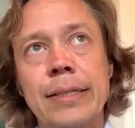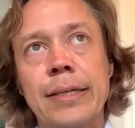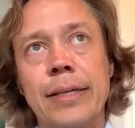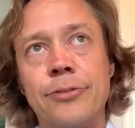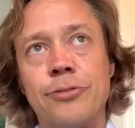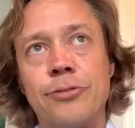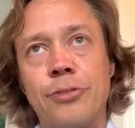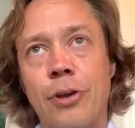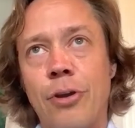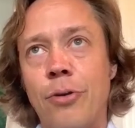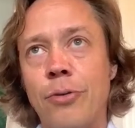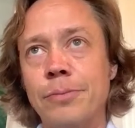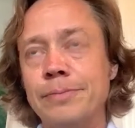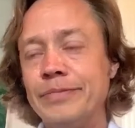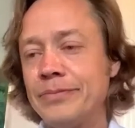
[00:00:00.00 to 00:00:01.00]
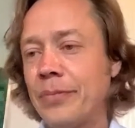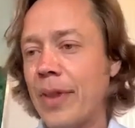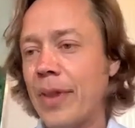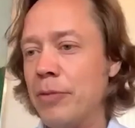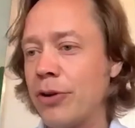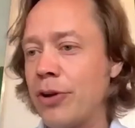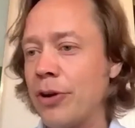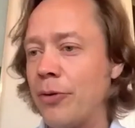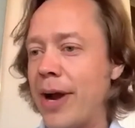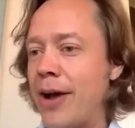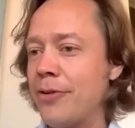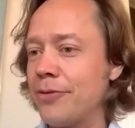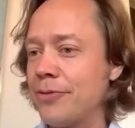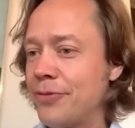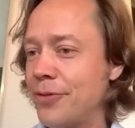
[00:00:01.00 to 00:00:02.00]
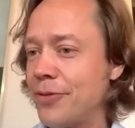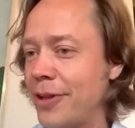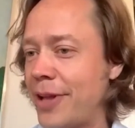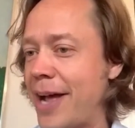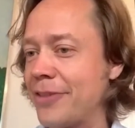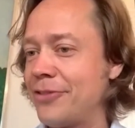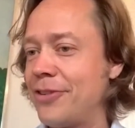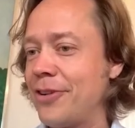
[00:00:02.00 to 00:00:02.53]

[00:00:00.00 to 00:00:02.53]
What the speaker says: And so I'm looking around for the last,